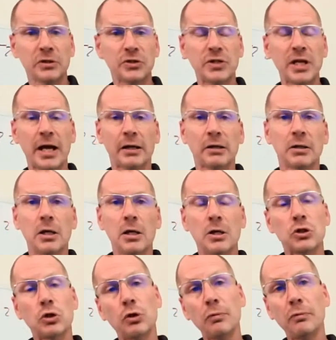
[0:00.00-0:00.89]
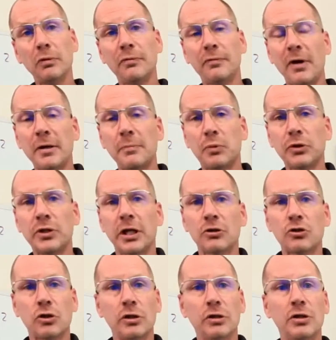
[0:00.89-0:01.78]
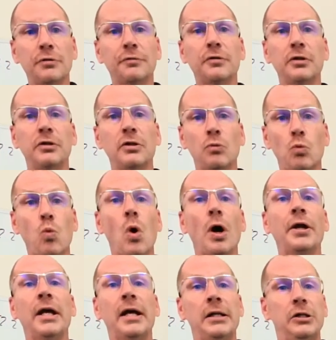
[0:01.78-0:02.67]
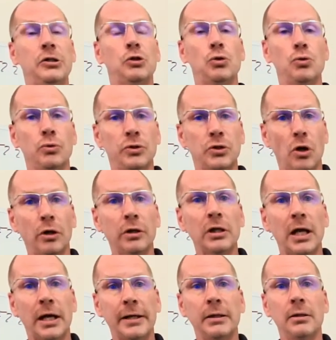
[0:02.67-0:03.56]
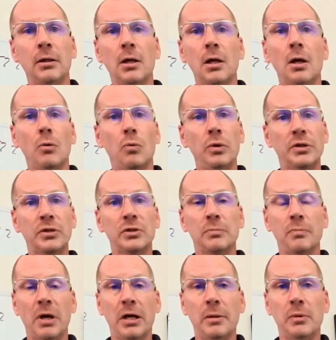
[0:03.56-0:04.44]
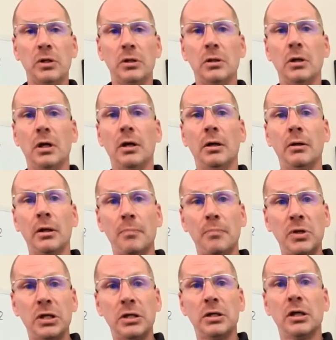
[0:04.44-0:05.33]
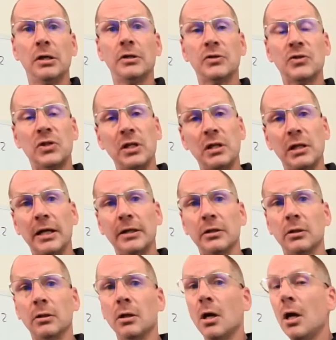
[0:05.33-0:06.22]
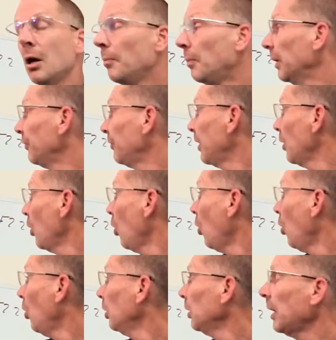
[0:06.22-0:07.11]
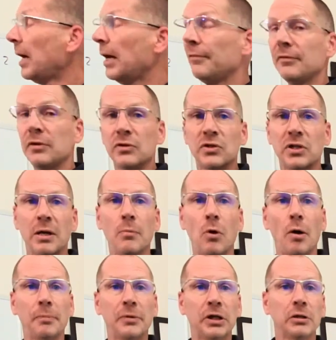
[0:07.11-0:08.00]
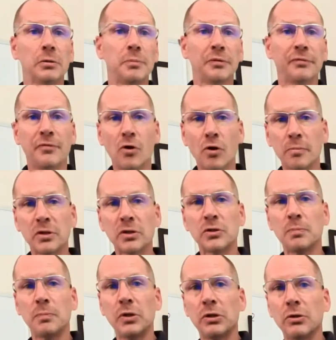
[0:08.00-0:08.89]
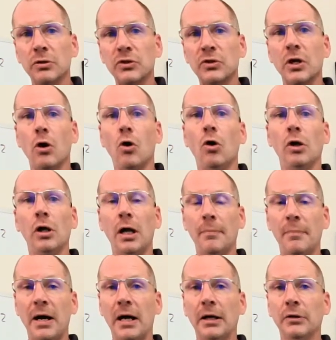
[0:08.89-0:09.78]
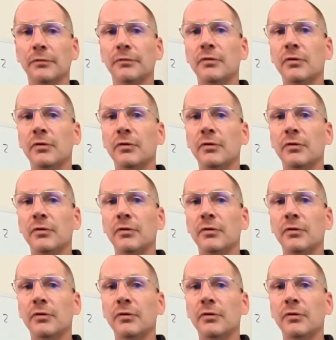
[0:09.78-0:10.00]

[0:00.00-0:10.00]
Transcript: stack. So you will find potentially different 182s online with maybe a B and a C letter, but they all have the same optical performance because they all are part of